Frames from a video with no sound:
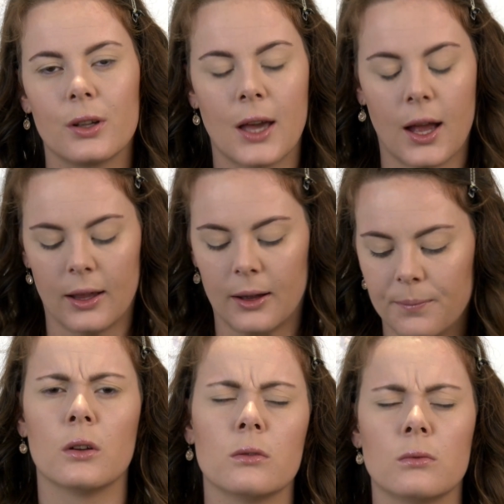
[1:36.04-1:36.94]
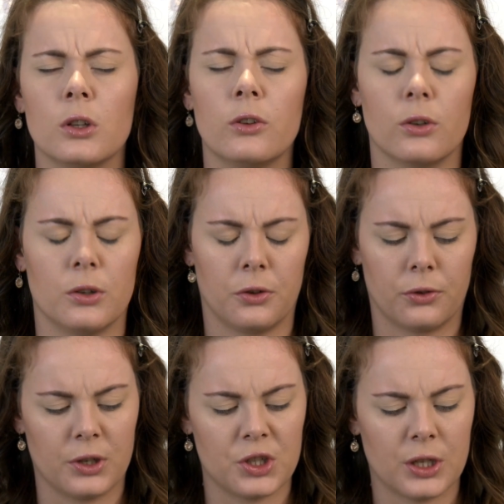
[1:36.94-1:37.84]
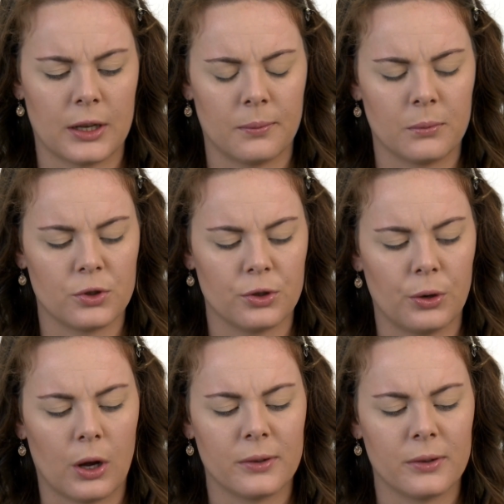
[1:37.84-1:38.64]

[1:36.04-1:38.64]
color. Use your discretion, I'm sure you are.